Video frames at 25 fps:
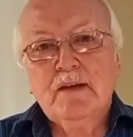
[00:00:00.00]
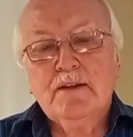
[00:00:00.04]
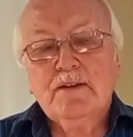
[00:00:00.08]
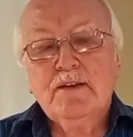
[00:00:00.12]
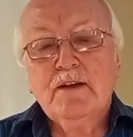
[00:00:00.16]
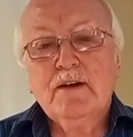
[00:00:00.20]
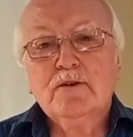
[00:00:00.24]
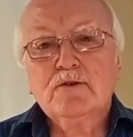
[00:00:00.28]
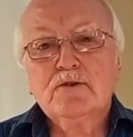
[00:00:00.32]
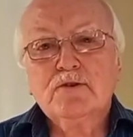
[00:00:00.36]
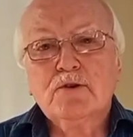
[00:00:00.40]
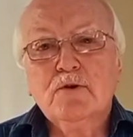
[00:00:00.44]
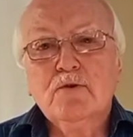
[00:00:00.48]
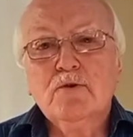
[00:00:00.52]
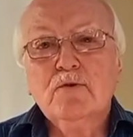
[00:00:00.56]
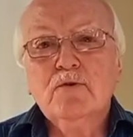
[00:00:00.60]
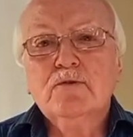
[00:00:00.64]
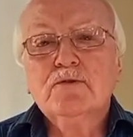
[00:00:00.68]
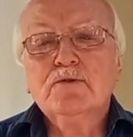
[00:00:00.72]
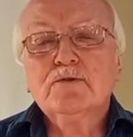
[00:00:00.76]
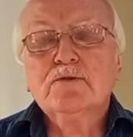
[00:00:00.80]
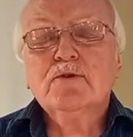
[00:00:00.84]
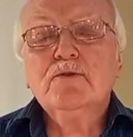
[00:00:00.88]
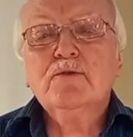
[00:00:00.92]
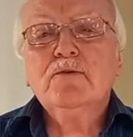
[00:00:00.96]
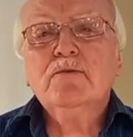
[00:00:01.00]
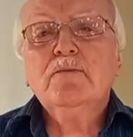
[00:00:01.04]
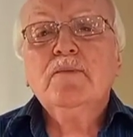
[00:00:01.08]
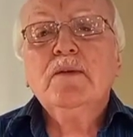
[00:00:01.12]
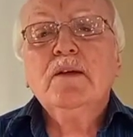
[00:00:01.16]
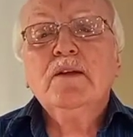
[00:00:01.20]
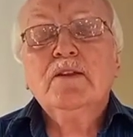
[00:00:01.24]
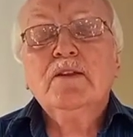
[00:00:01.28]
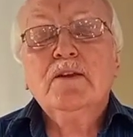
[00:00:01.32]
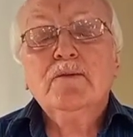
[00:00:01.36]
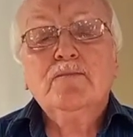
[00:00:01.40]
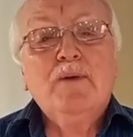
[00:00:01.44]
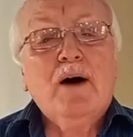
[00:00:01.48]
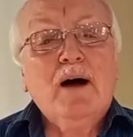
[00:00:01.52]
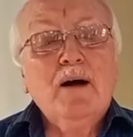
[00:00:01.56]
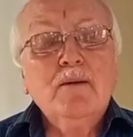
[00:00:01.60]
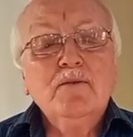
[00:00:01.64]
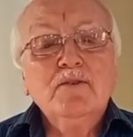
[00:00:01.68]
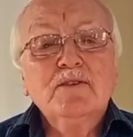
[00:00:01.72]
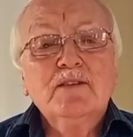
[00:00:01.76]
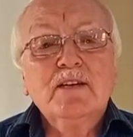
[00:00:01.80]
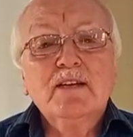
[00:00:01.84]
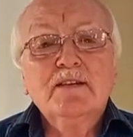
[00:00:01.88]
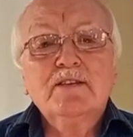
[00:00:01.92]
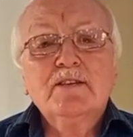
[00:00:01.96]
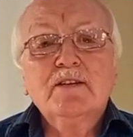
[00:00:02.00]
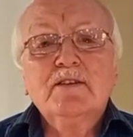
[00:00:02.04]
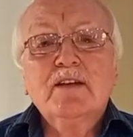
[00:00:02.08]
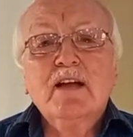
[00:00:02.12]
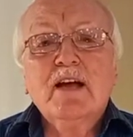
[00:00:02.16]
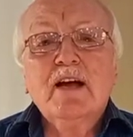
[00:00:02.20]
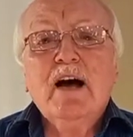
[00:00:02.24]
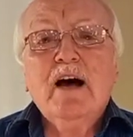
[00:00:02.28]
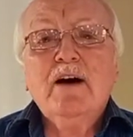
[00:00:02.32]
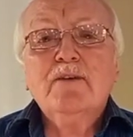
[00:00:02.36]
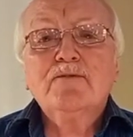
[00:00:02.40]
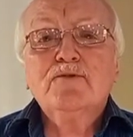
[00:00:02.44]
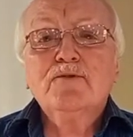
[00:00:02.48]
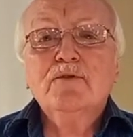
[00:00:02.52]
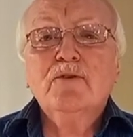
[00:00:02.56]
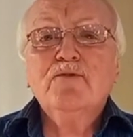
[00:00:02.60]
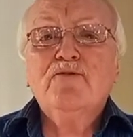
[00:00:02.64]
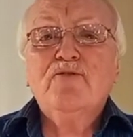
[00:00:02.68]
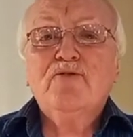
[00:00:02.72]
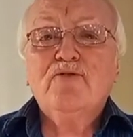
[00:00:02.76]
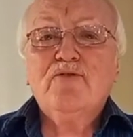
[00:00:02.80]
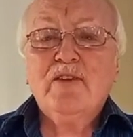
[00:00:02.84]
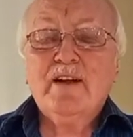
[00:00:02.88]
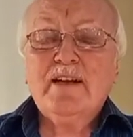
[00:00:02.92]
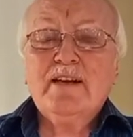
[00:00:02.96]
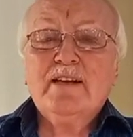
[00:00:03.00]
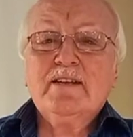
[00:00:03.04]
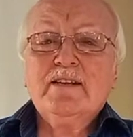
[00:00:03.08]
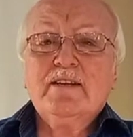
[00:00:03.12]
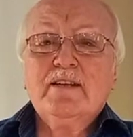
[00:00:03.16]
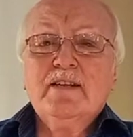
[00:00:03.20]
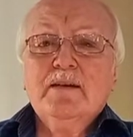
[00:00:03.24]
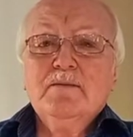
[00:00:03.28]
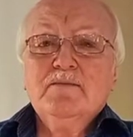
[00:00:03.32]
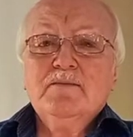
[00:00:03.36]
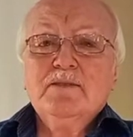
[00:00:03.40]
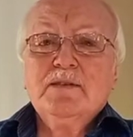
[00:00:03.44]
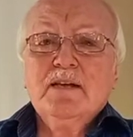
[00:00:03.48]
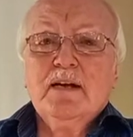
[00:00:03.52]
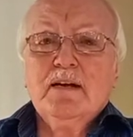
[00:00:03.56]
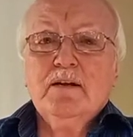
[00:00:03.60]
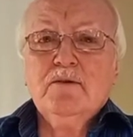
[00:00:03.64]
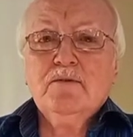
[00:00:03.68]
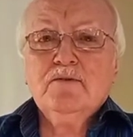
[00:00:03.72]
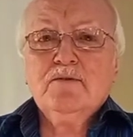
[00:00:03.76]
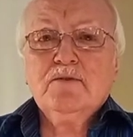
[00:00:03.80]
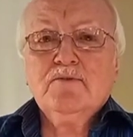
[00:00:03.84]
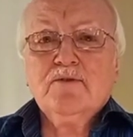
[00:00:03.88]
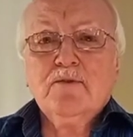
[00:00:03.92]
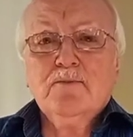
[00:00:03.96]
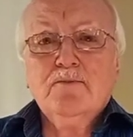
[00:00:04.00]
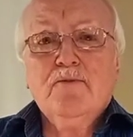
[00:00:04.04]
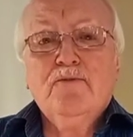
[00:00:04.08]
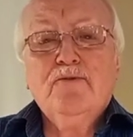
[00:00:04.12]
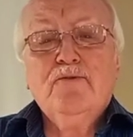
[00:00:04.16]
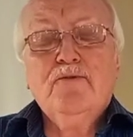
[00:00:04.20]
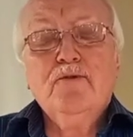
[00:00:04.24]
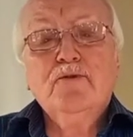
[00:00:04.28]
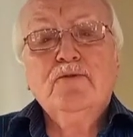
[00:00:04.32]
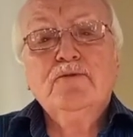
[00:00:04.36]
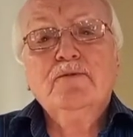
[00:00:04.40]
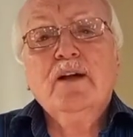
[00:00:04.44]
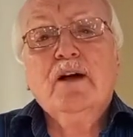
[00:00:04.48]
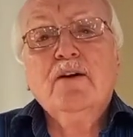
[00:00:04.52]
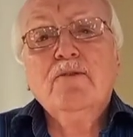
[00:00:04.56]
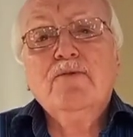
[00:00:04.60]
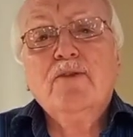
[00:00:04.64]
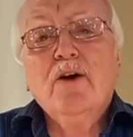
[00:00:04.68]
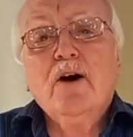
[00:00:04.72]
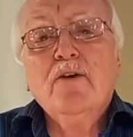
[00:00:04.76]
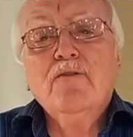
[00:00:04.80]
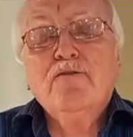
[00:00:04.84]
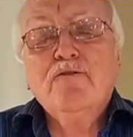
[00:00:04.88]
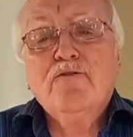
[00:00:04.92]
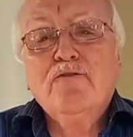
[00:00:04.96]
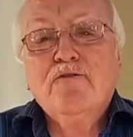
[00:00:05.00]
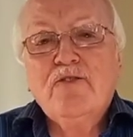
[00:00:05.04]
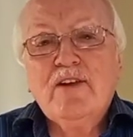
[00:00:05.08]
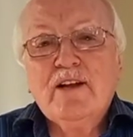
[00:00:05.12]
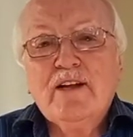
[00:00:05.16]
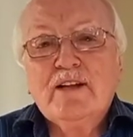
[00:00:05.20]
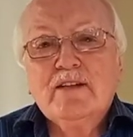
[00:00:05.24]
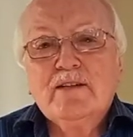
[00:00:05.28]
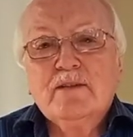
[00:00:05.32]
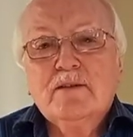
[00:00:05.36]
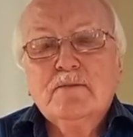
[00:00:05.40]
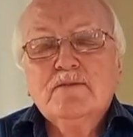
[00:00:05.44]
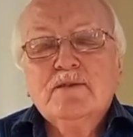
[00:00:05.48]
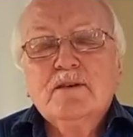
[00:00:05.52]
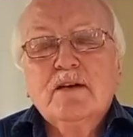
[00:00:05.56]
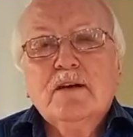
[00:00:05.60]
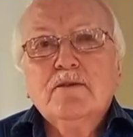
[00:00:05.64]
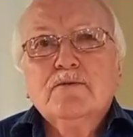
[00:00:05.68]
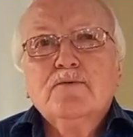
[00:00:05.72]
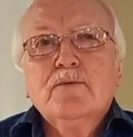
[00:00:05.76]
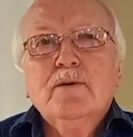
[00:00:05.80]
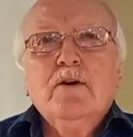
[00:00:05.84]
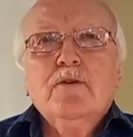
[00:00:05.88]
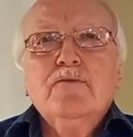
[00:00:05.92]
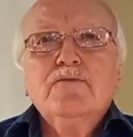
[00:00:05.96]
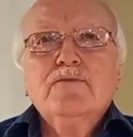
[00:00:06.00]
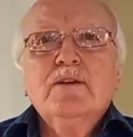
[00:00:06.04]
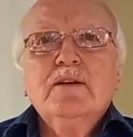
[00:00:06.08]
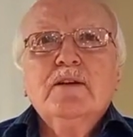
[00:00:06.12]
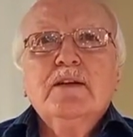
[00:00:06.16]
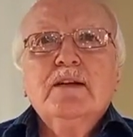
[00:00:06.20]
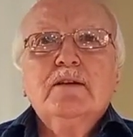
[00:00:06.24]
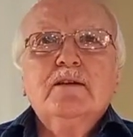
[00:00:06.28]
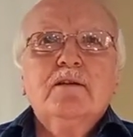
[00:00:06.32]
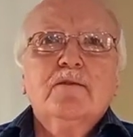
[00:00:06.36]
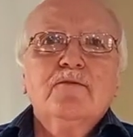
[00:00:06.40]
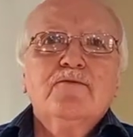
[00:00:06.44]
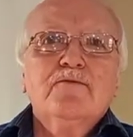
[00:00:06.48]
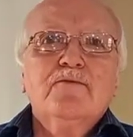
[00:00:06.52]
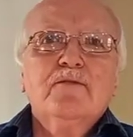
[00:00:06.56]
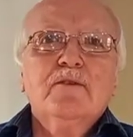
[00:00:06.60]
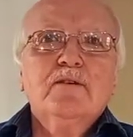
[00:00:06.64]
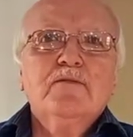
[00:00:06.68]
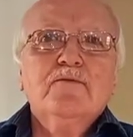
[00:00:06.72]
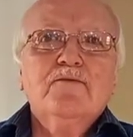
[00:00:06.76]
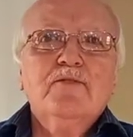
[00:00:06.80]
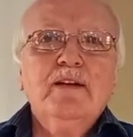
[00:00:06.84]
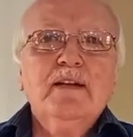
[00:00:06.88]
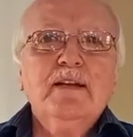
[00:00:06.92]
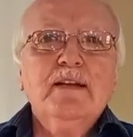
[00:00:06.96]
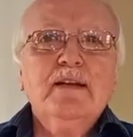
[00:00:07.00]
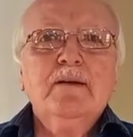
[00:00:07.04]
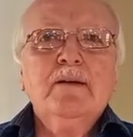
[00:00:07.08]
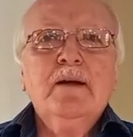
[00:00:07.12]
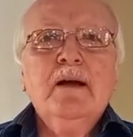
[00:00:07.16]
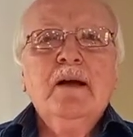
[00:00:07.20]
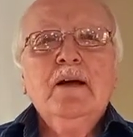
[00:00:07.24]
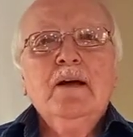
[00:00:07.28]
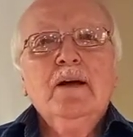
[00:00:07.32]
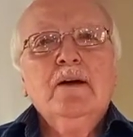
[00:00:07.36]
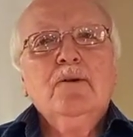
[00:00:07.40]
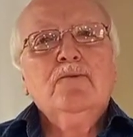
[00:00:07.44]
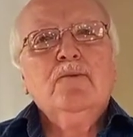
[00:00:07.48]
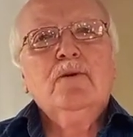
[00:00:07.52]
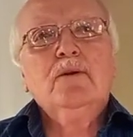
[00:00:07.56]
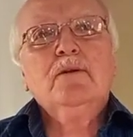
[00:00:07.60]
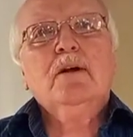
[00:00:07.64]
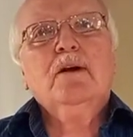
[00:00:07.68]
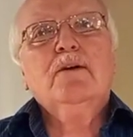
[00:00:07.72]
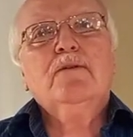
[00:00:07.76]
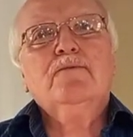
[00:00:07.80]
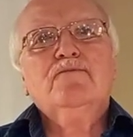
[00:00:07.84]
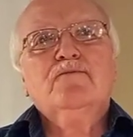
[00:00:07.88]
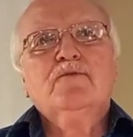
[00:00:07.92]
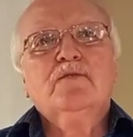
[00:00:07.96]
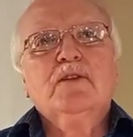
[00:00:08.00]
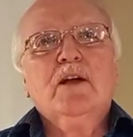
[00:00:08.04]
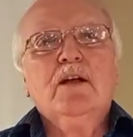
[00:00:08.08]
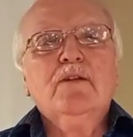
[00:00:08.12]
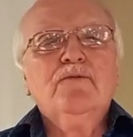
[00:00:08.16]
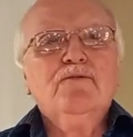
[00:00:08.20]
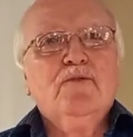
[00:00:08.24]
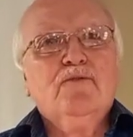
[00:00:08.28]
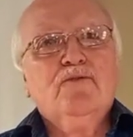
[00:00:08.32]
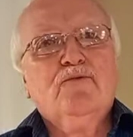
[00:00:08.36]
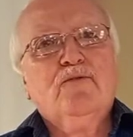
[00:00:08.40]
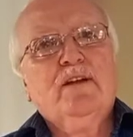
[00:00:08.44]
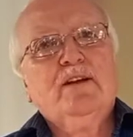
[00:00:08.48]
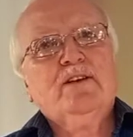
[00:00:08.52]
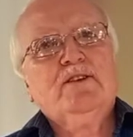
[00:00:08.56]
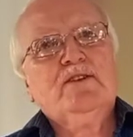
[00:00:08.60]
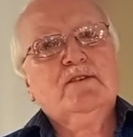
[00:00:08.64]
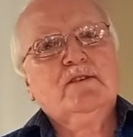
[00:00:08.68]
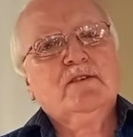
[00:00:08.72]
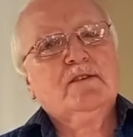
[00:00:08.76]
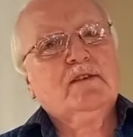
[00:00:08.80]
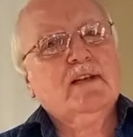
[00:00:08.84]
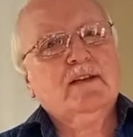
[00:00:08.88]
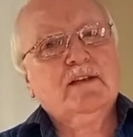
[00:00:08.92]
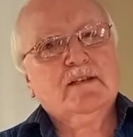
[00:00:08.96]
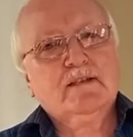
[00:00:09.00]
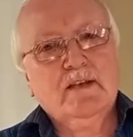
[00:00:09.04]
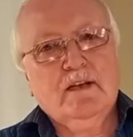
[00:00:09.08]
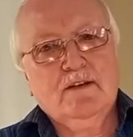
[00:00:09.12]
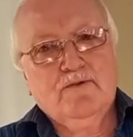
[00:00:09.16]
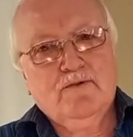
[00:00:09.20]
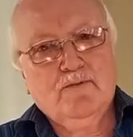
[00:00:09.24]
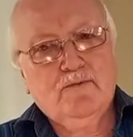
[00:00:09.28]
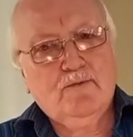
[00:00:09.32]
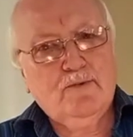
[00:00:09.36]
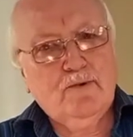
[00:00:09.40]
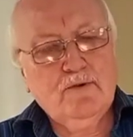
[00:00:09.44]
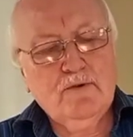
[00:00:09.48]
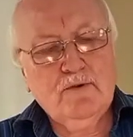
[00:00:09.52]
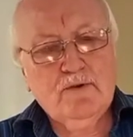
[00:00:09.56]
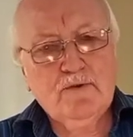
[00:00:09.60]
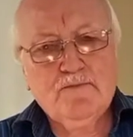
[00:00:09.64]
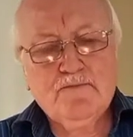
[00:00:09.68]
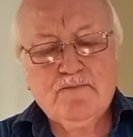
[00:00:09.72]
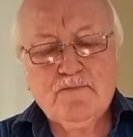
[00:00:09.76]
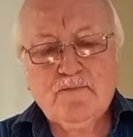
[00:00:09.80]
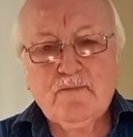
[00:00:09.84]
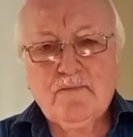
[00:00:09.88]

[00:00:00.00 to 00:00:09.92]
They're told to, the Bible says that they have to afflict themselves from food. Now, afflict themselves, we often get the feeling, well, self affliction is like self abuse